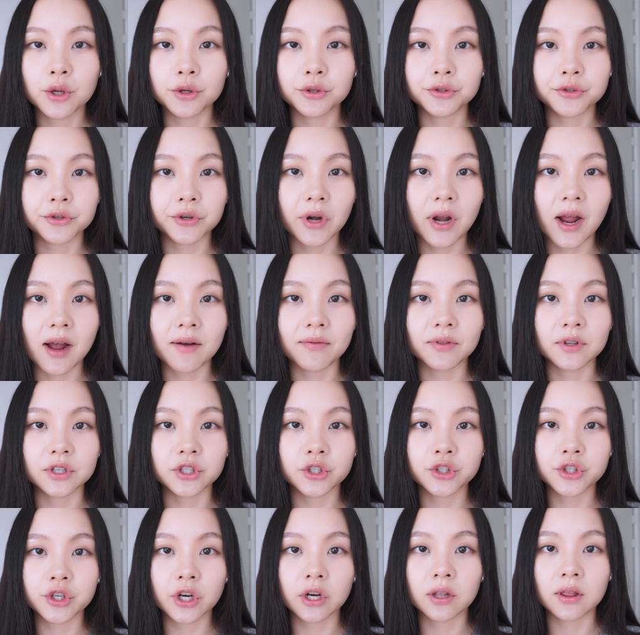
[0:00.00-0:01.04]
You sort of have this
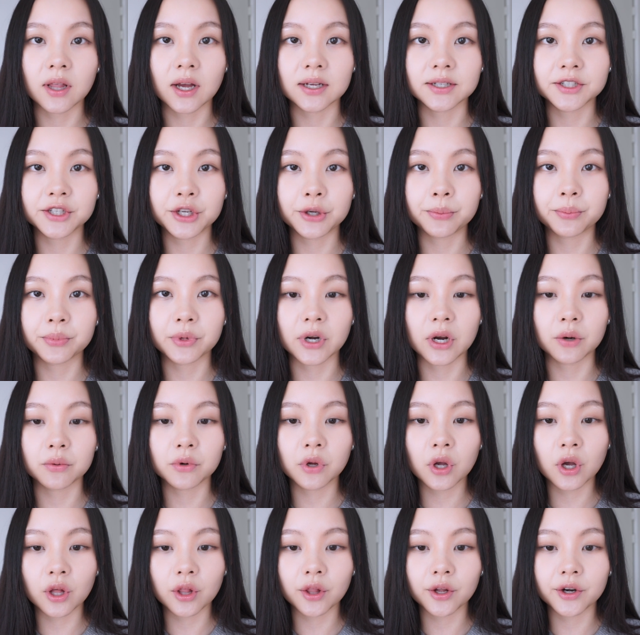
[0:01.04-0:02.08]
sheer latte brown
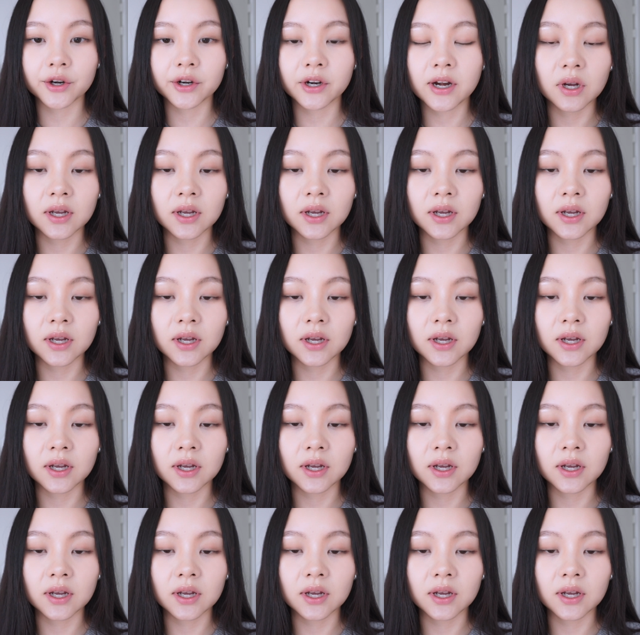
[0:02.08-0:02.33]
color.